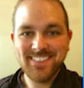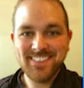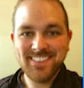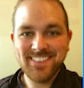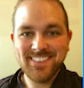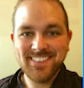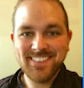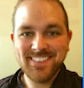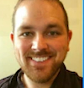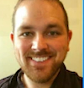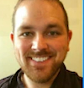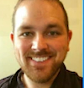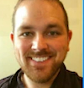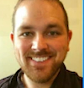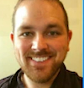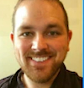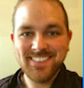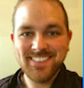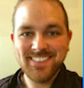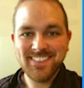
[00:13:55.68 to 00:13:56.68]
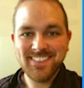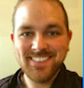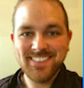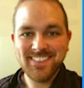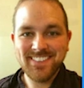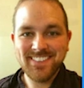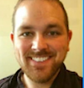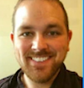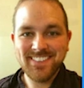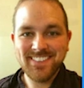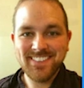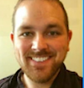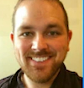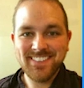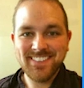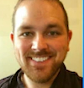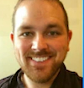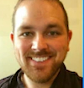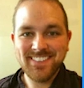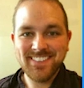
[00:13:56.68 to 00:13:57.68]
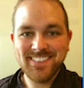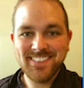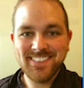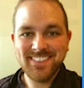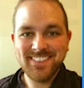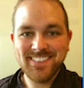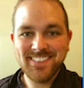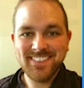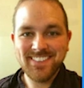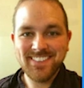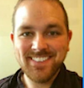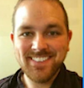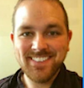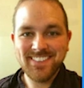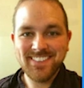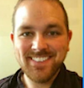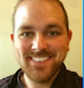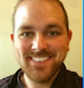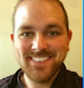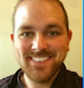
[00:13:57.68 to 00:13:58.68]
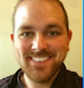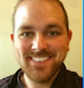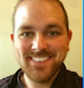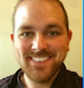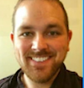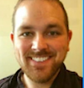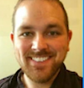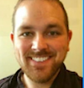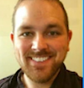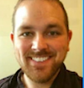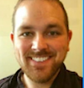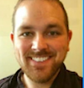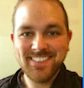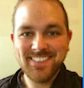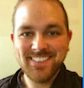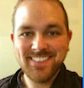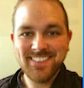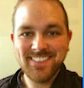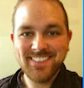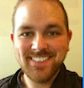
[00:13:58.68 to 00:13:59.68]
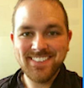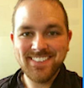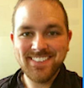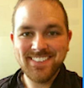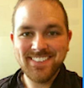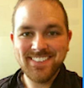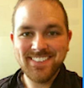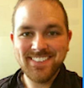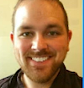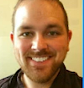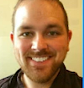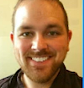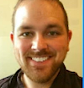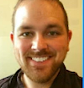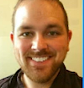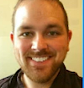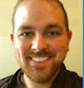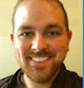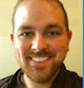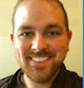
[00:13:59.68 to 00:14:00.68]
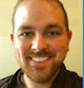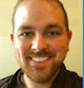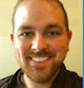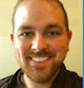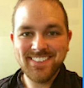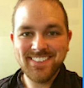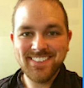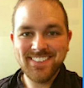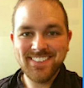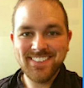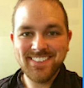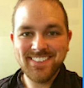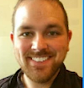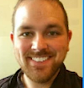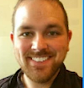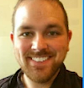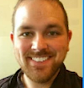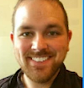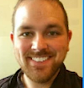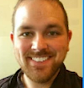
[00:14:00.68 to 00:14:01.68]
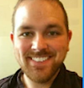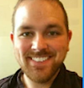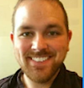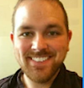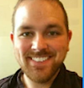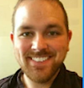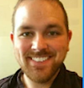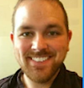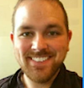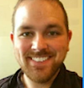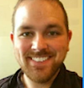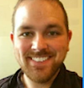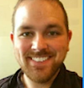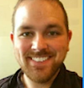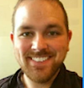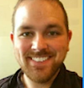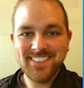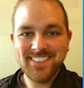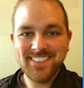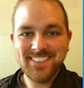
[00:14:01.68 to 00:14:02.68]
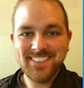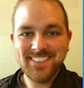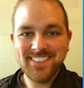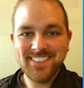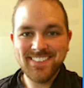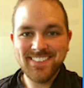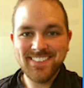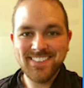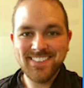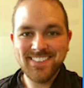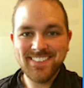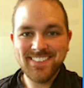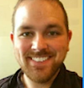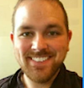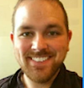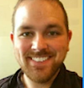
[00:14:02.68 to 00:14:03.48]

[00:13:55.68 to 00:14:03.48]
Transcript: This person isn't speaking.